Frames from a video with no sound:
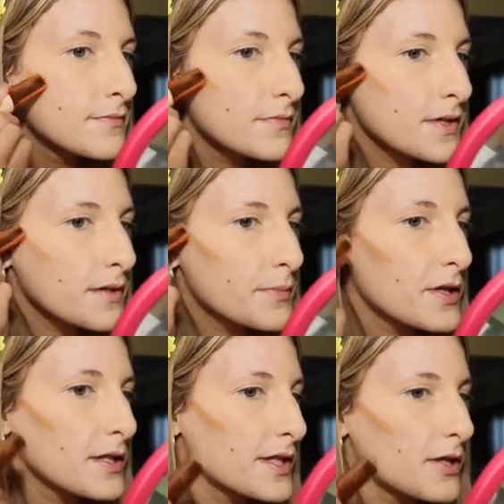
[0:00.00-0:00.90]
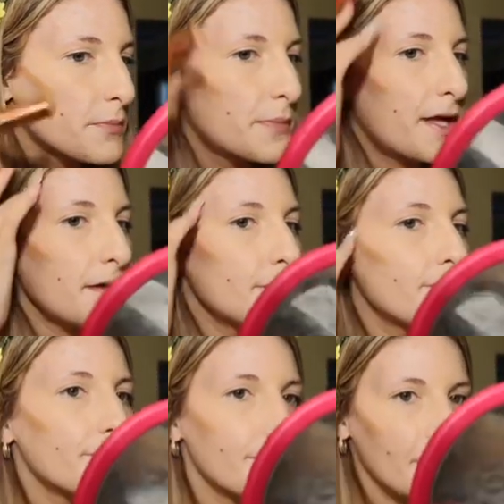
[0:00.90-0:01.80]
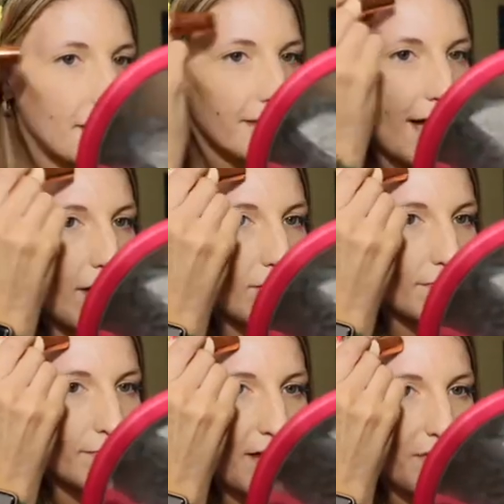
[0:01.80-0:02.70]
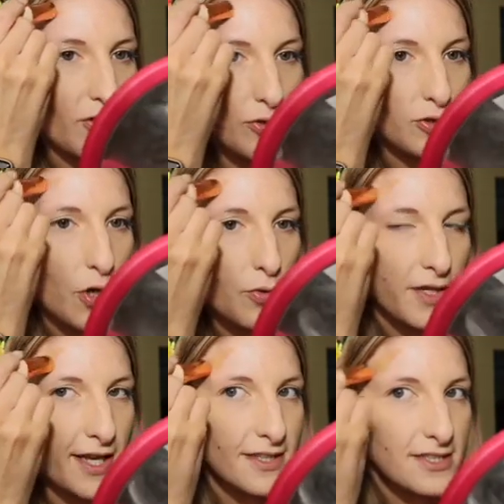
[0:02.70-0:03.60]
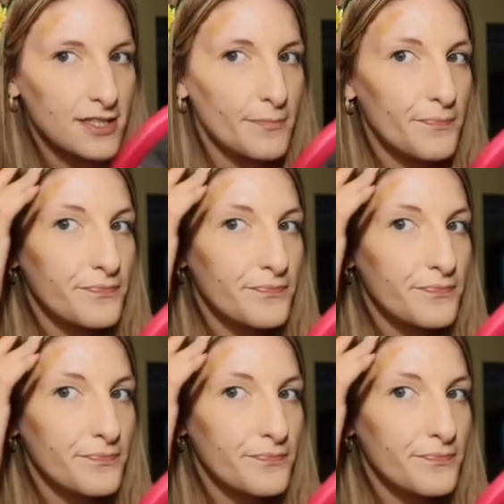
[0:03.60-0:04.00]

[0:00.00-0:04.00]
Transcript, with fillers: We're gonna put a little bit. Now, if you'll notice,